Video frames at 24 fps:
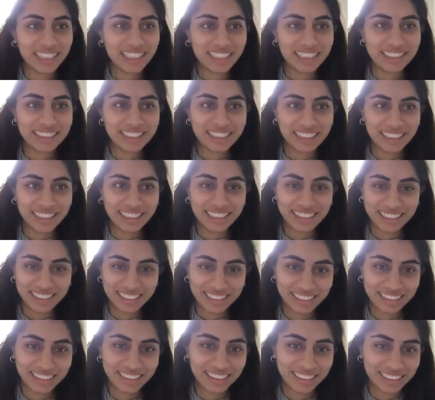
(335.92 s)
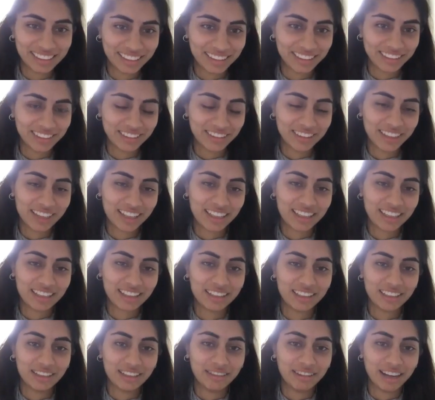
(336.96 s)
kicks in. Yeah. And
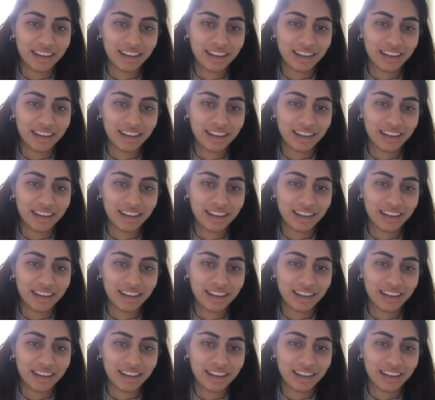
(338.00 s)
you